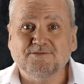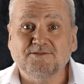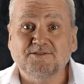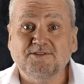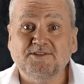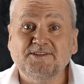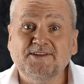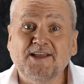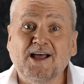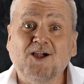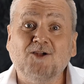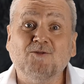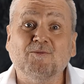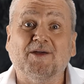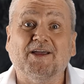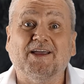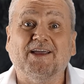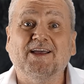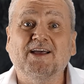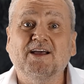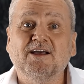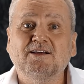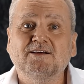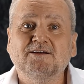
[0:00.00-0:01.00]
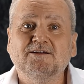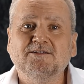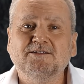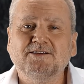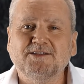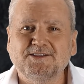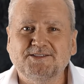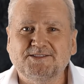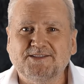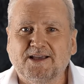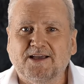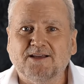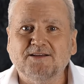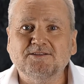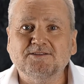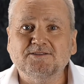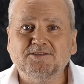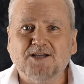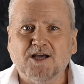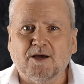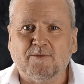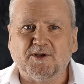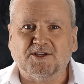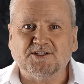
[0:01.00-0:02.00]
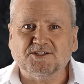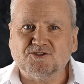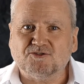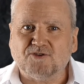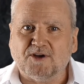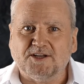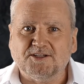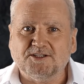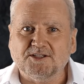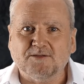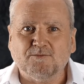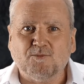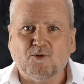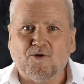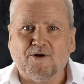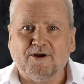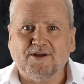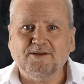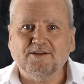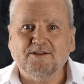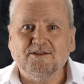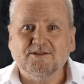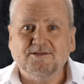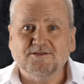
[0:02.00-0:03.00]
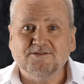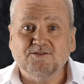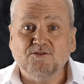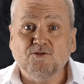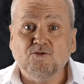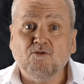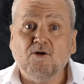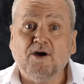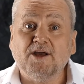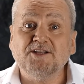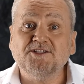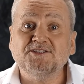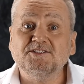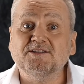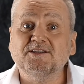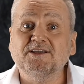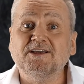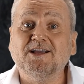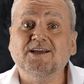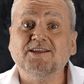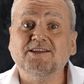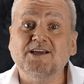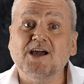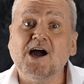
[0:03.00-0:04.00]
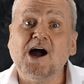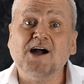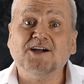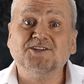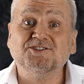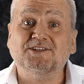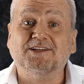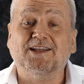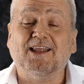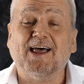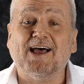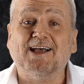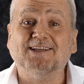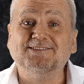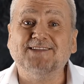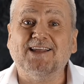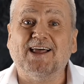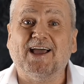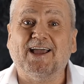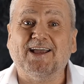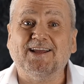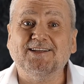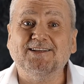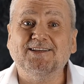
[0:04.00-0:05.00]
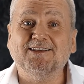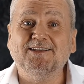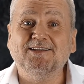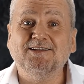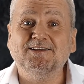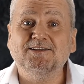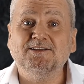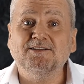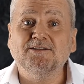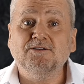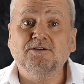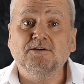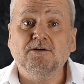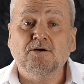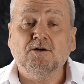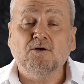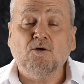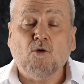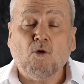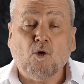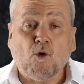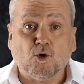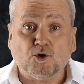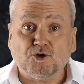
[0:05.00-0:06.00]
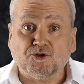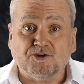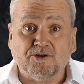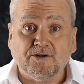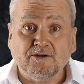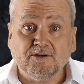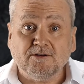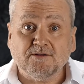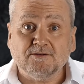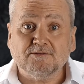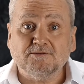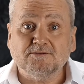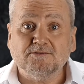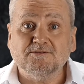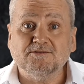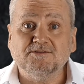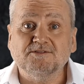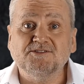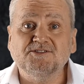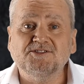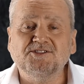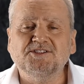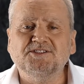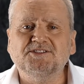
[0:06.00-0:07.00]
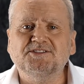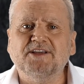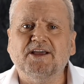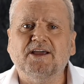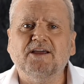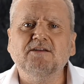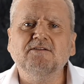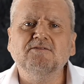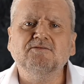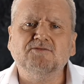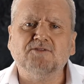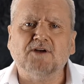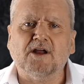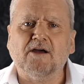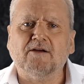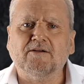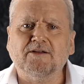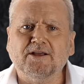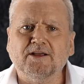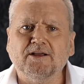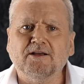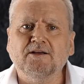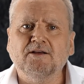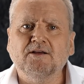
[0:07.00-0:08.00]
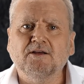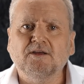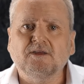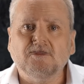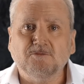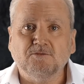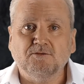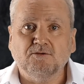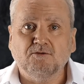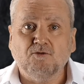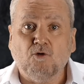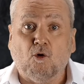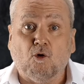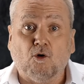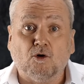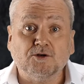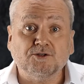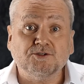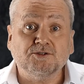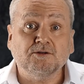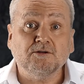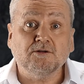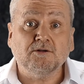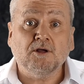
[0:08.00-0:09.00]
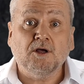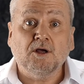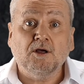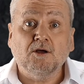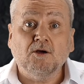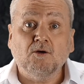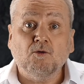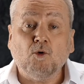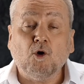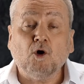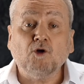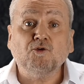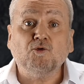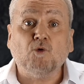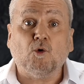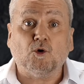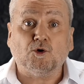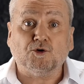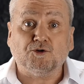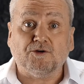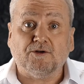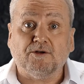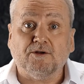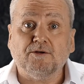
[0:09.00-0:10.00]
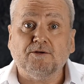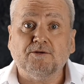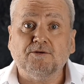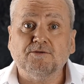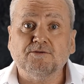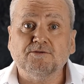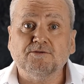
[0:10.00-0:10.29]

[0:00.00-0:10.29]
"Tell me," he said, coming straight to the point, "what did you think of the auction last night?" "Auction?" she said, frowning. "Auction? What auction?"